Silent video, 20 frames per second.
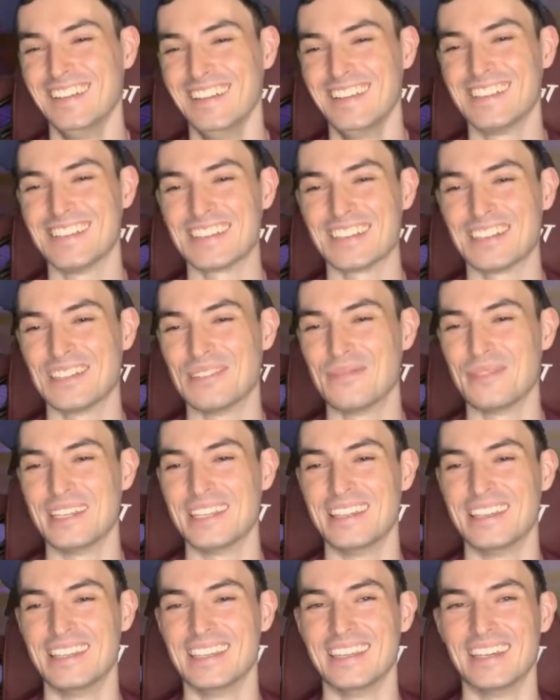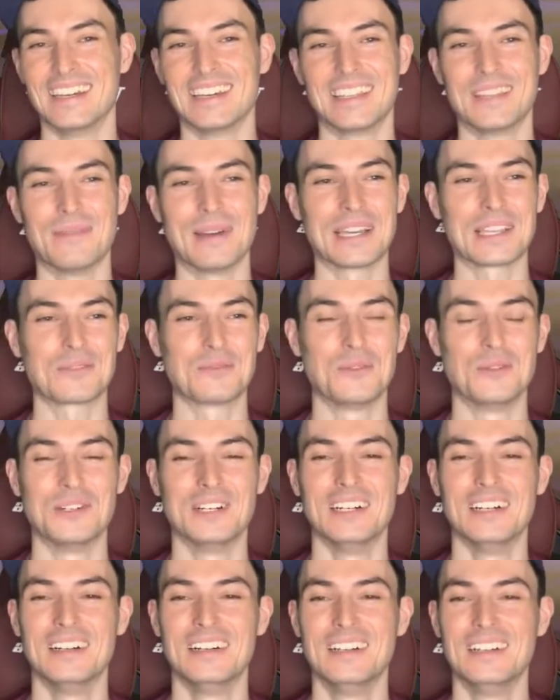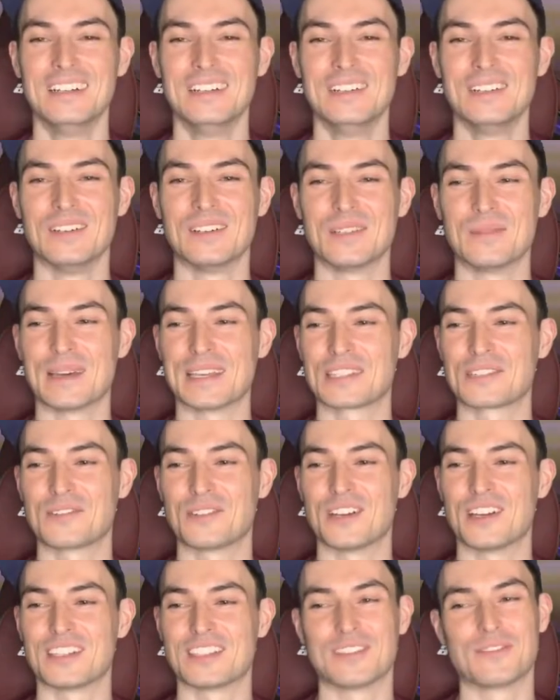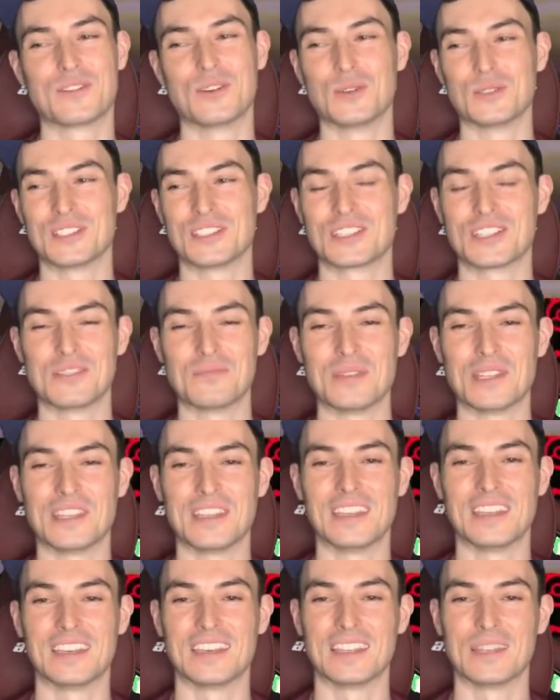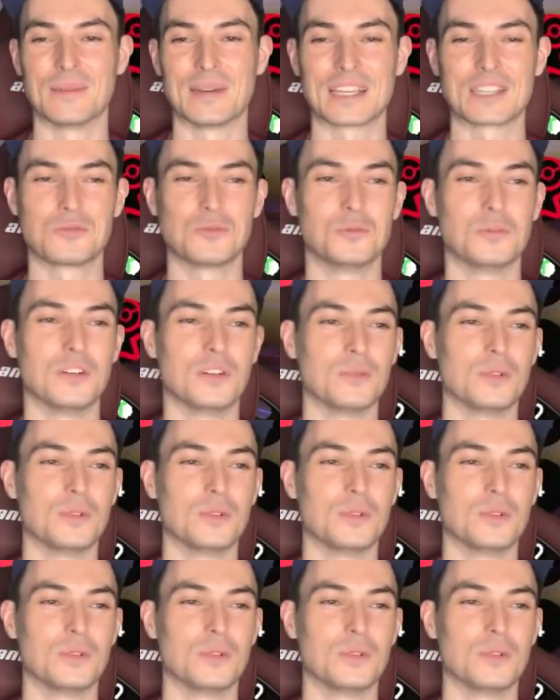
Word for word: Is it going to be the uh, the max water or the max grass? Of course, it's going to be the uh, the max water.